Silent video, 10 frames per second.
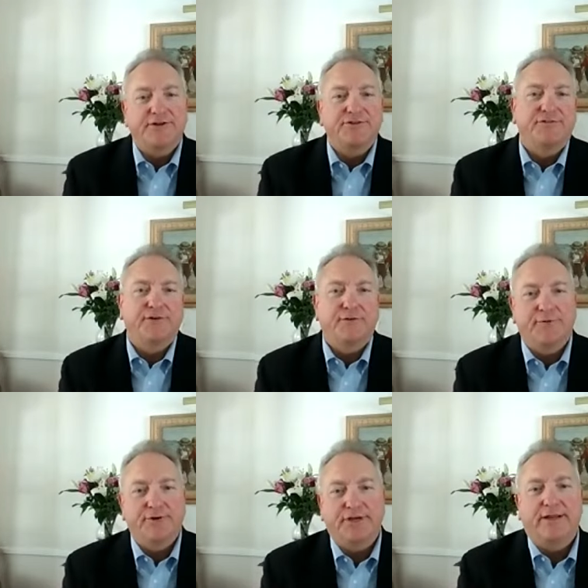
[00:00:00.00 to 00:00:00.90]
too.
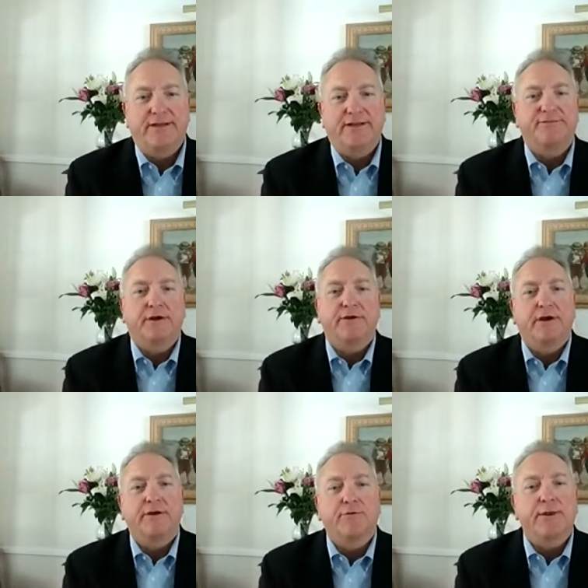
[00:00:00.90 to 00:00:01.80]
Appreciate it. It's a, a
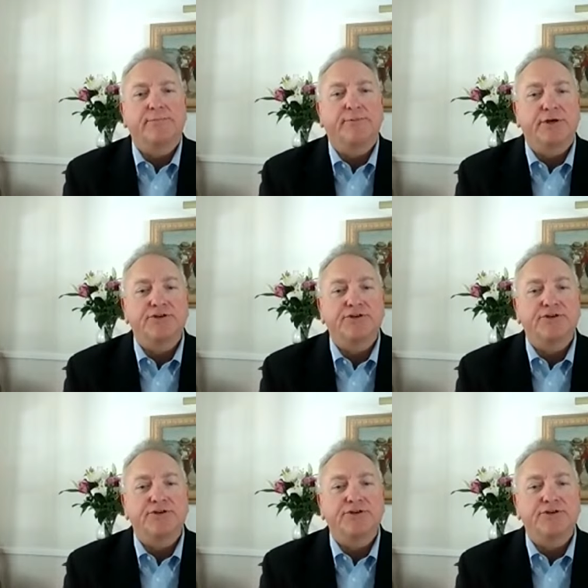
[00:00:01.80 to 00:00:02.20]
great pleasure to